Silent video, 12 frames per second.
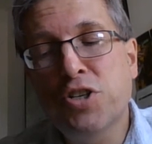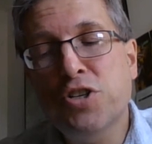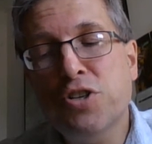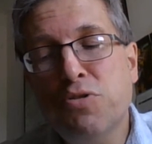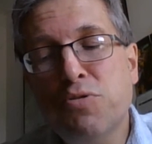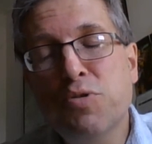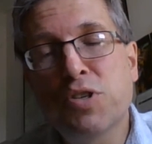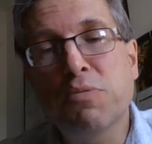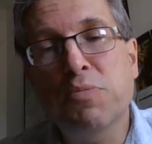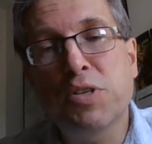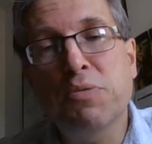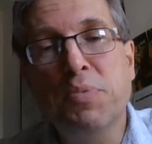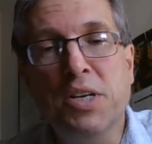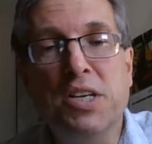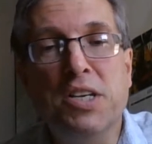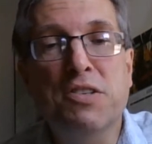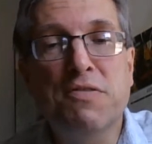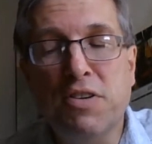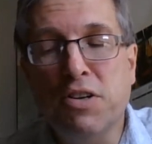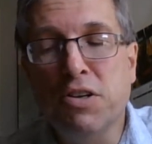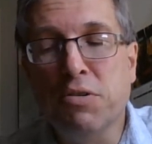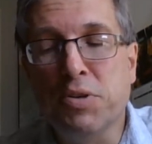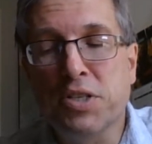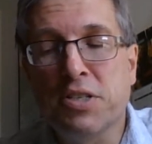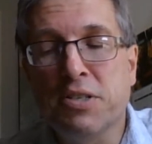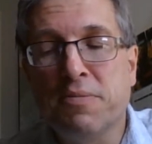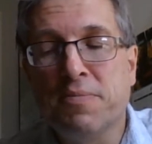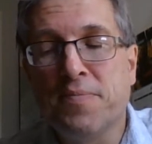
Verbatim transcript: chose them to be his followers.